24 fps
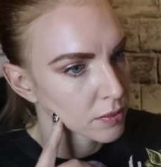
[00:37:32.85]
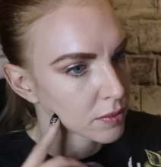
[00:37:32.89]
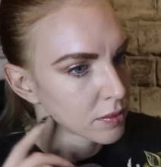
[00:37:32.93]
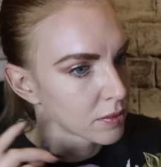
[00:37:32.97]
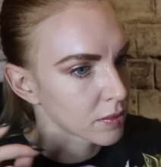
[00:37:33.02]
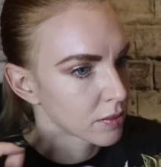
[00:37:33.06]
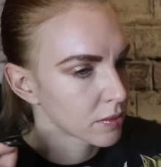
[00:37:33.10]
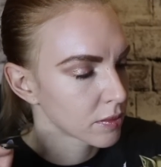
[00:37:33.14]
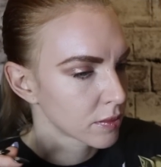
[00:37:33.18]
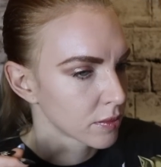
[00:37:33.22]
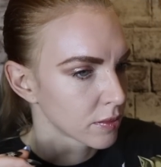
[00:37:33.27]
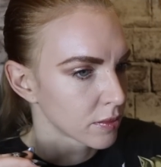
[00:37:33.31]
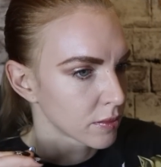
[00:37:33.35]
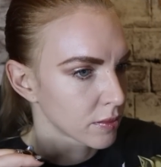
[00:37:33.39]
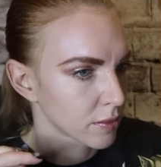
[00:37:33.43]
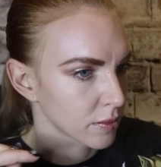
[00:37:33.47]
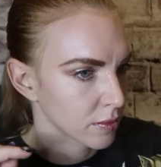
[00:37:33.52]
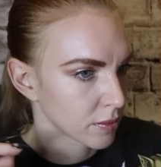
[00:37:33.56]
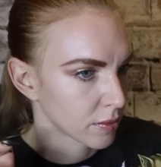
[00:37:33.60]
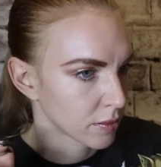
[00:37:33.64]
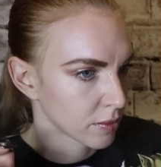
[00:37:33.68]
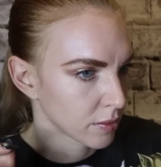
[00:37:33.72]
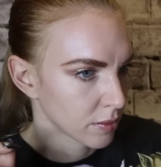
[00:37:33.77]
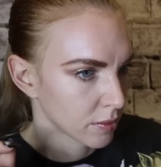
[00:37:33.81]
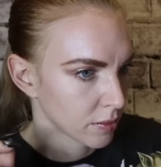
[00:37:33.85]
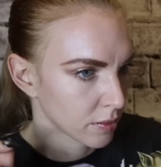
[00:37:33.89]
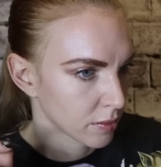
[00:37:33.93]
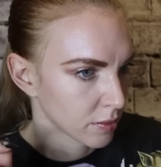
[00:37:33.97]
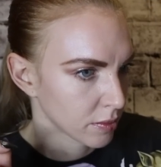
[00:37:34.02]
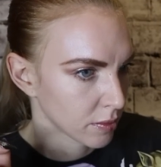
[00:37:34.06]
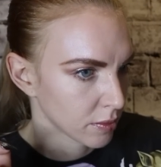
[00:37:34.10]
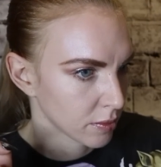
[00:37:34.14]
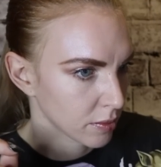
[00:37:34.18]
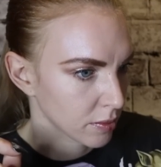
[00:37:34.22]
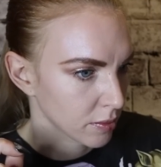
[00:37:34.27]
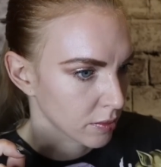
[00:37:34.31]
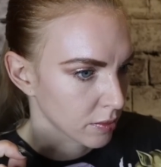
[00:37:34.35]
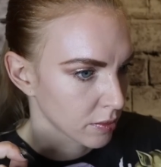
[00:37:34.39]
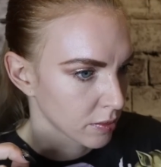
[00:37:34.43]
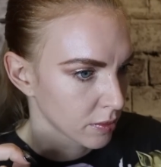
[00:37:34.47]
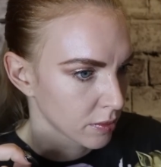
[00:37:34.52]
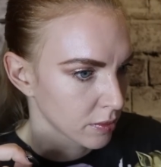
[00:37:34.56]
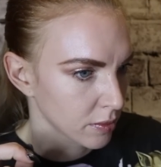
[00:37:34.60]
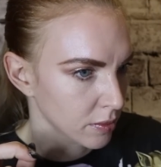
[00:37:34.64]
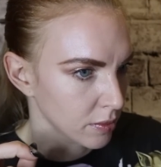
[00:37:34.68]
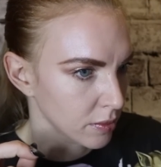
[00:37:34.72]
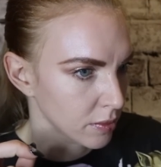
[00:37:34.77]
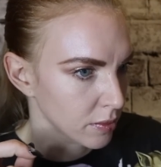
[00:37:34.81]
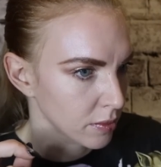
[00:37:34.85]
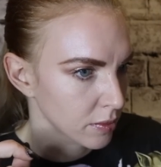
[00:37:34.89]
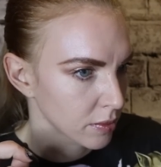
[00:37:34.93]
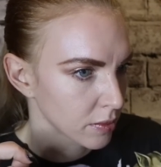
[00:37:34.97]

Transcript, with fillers: Like I didn't know what, where to put my stance and my deadlift